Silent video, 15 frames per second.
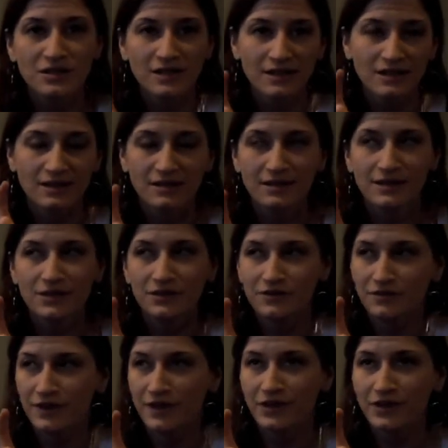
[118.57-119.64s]
like clear
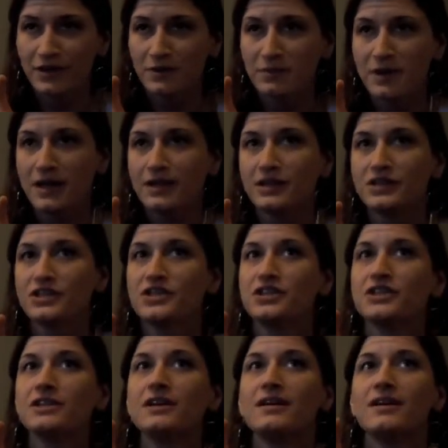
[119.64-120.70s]
fingernail polish.
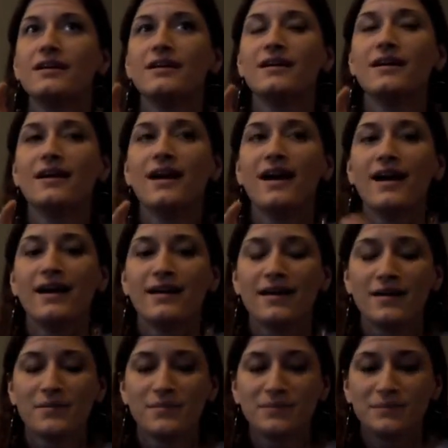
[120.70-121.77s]

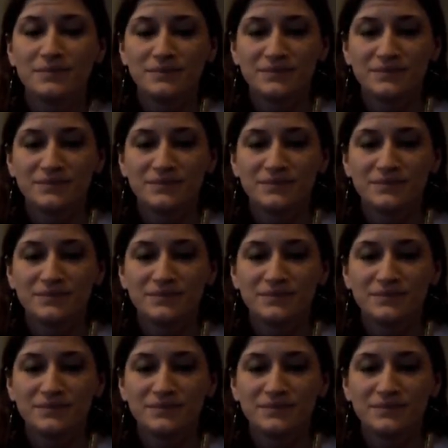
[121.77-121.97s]
And